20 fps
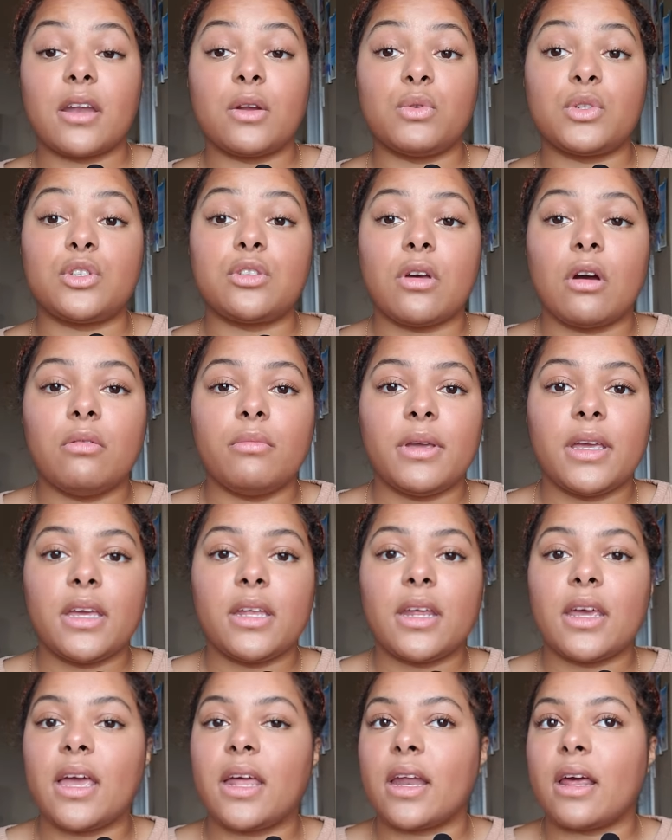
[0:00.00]
thought it was so
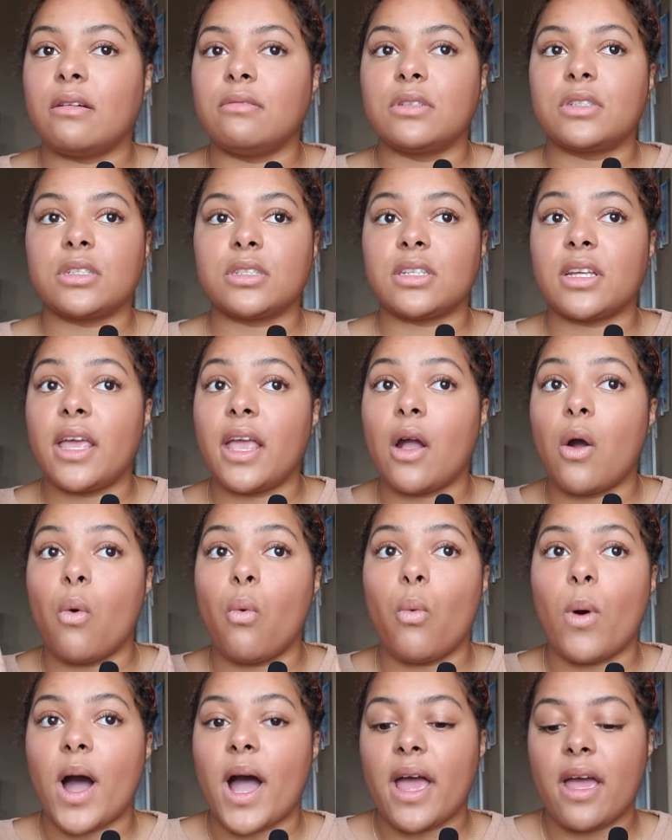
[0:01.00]
mid, and I was just like,
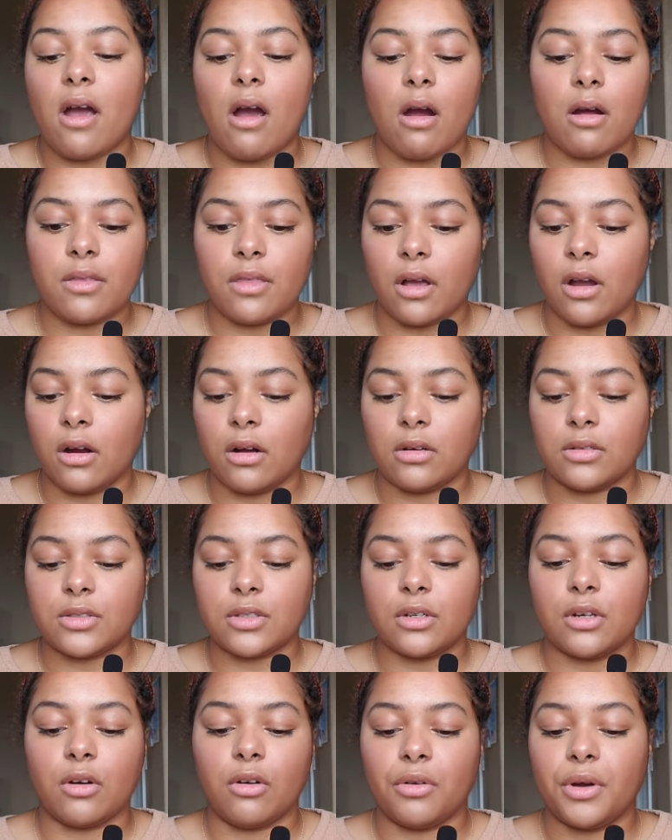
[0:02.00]
why are the
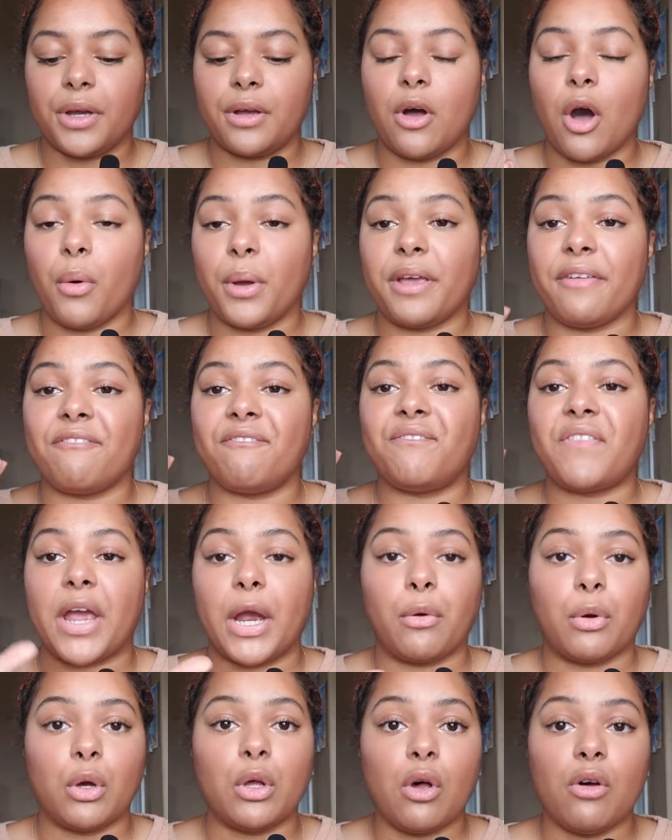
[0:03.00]
girls going
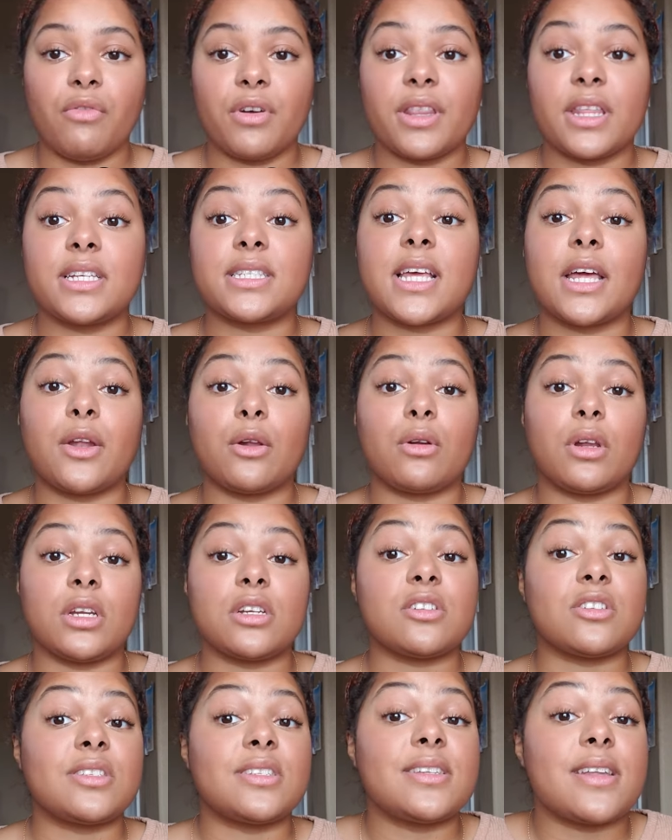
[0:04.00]
feral over this? I don't
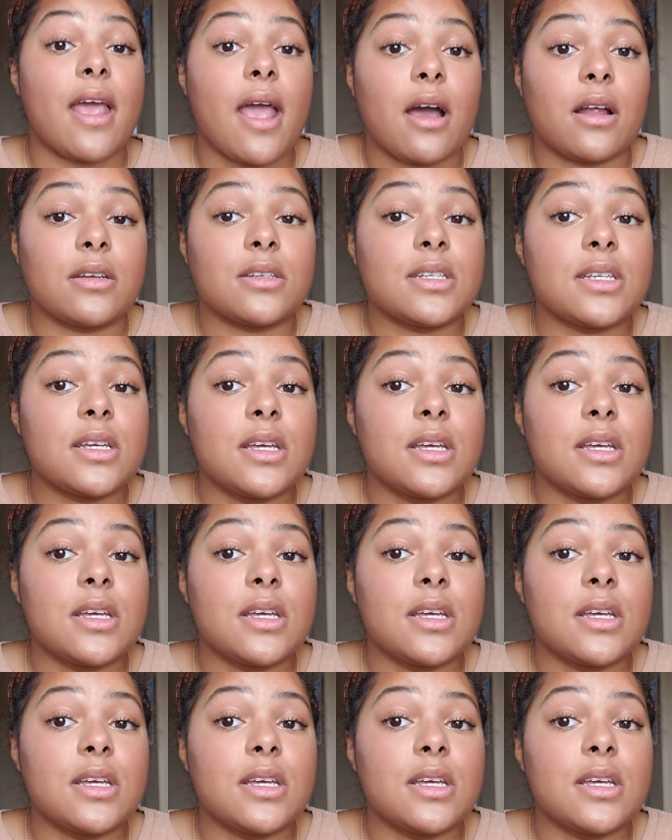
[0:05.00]
understand.